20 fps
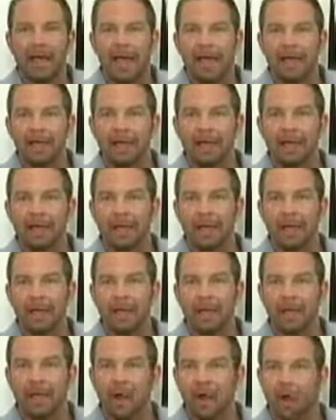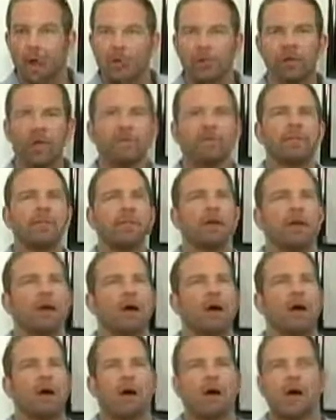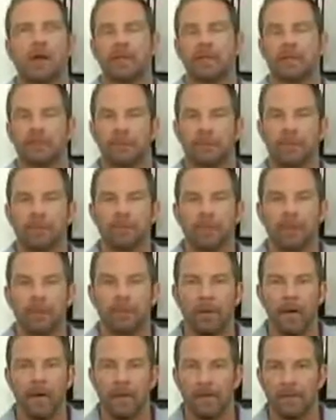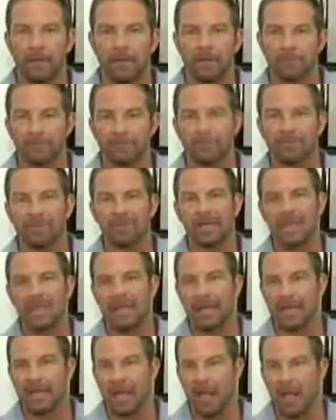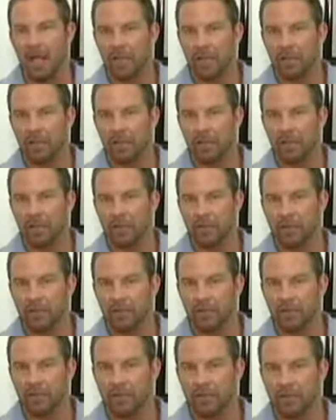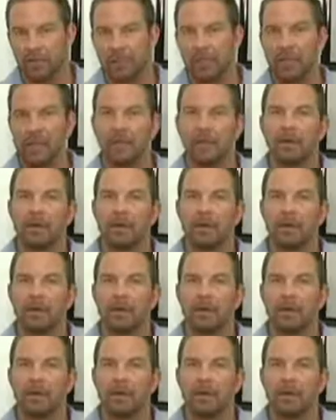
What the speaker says: and that the owner of the hottest female body in Hollywood, so to speak,